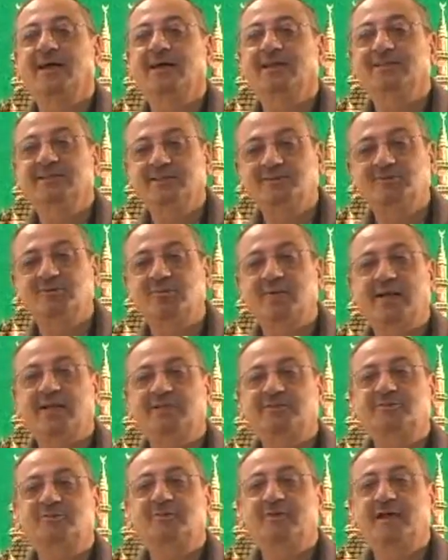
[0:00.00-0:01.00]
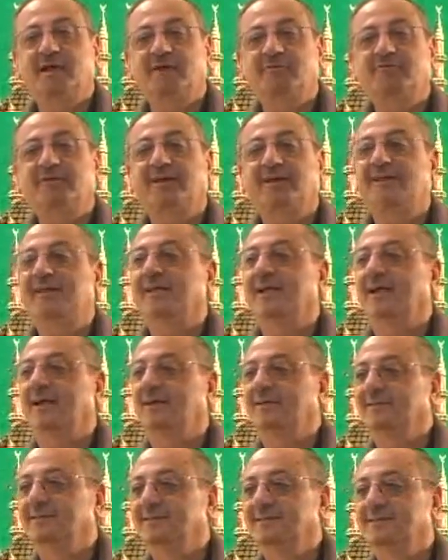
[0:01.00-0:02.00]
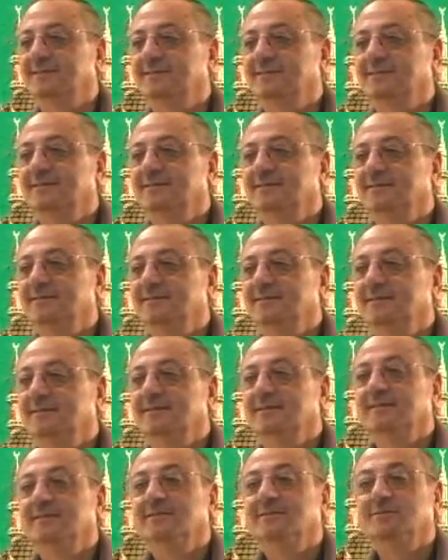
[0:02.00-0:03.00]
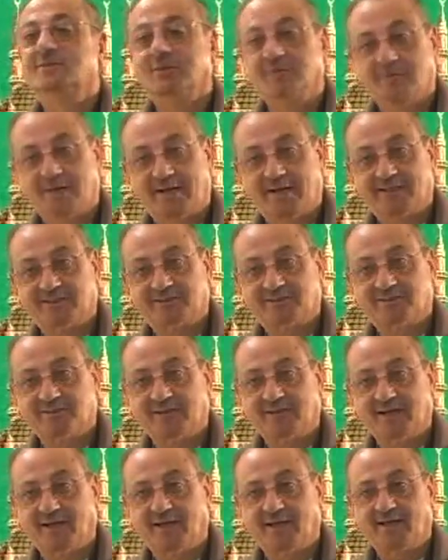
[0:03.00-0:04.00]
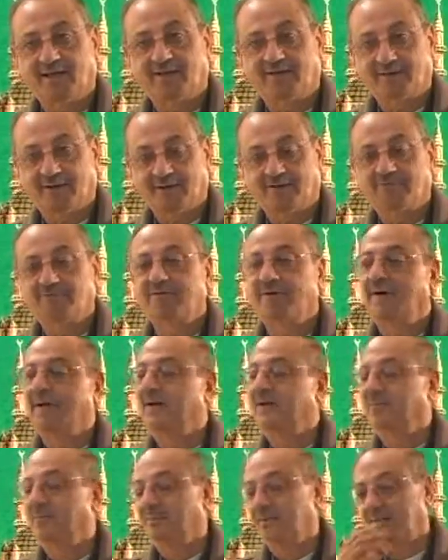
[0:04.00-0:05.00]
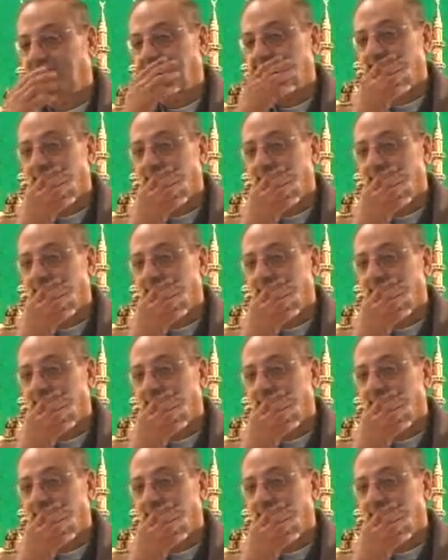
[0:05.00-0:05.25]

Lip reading: Is it Jumla Ismiya, Failure? Jumla Ismiya. Okay, fine, brother.